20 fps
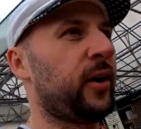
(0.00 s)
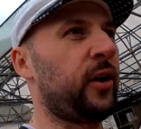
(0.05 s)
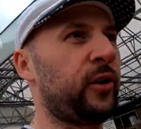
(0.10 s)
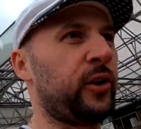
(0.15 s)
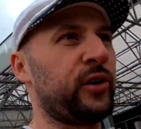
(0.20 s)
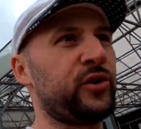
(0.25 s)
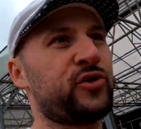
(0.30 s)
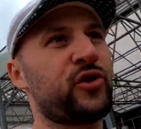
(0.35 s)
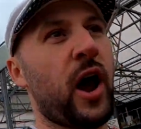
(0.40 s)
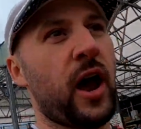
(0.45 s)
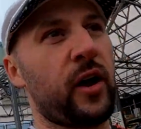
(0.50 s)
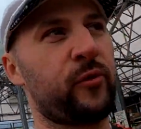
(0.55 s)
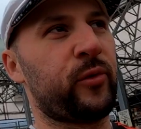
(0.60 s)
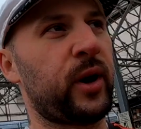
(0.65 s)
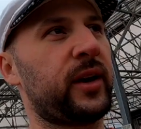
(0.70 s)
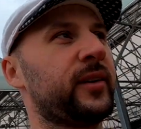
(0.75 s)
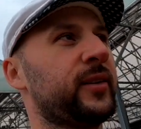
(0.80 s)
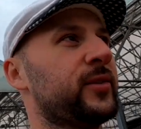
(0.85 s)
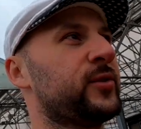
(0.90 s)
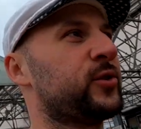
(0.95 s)
on a
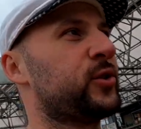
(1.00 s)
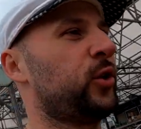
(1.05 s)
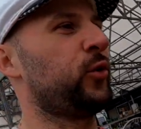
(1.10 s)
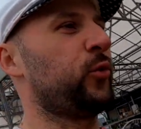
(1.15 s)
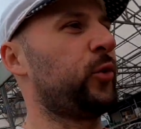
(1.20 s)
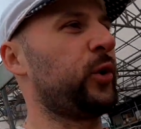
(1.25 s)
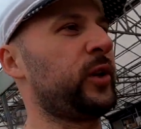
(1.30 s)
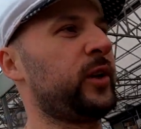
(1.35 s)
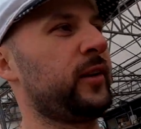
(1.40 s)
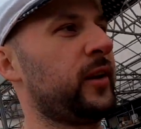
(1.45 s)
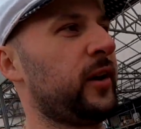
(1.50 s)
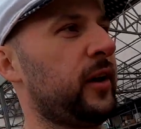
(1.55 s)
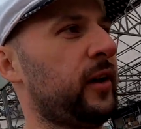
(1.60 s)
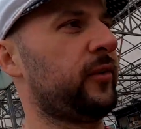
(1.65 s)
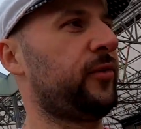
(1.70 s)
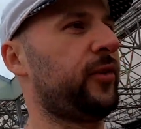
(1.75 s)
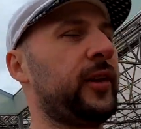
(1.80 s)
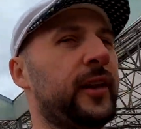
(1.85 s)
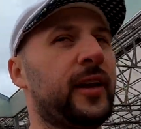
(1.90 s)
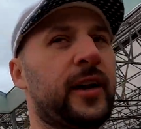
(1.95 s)
driveway, so we need to
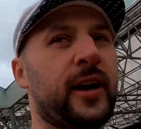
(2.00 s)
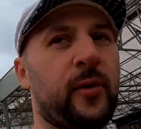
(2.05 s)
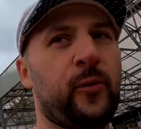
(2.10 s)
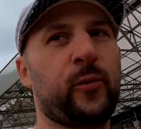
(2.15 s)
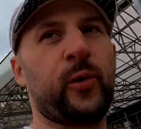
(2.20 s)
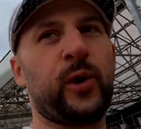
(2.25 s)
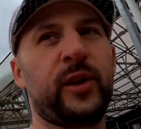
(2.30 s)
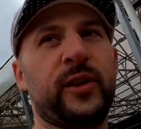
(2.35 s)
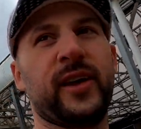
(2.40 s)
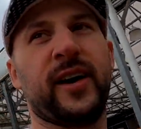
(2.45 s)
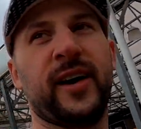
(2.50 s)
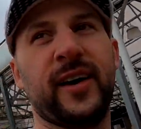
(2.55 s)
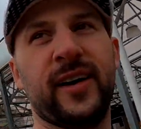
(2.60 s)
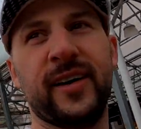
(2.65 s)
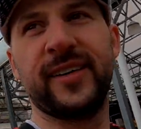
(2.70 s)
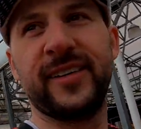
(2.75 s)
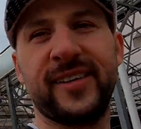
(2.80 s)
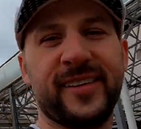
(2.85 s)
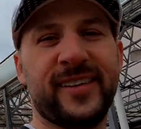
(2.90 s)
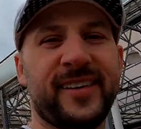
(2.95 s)
fill it up with
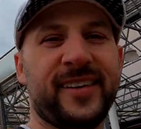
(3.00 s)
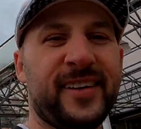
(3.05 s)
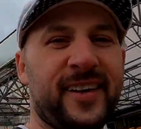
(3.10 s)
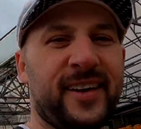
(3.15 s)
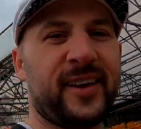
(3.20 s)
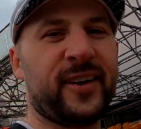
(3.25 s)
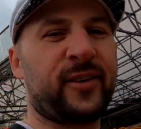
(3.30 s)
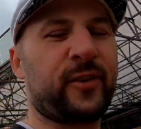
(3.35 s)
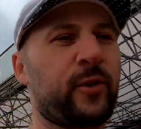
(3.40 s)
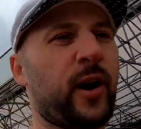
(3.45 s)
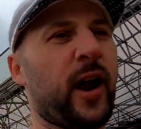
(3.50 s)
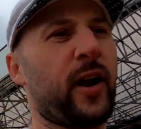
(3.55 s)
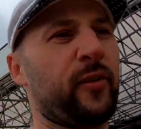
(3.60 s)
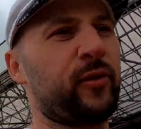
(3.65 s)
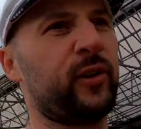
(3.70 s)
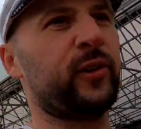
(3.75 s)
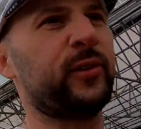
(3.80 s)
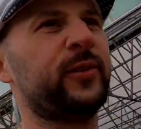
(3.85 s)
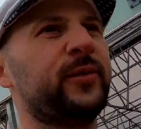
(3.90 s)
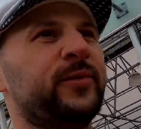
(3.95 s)
gravel.